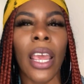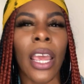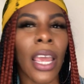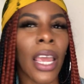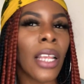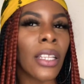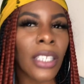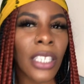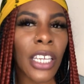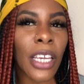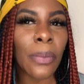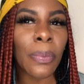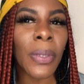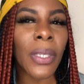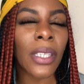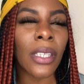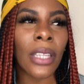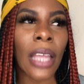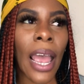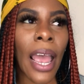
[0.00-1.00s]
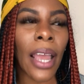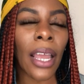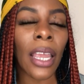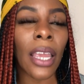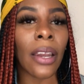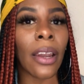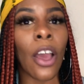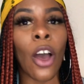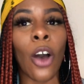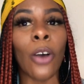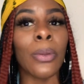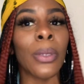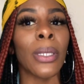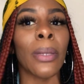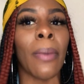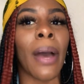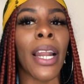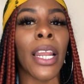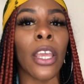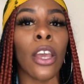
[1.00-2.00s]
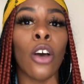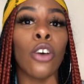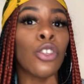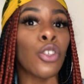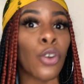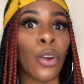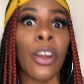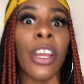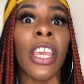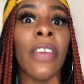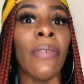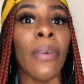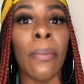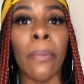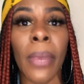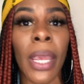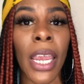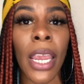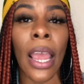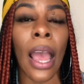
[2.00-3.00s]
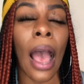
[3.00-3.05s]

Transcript: and tips that can help somebody else, or even me.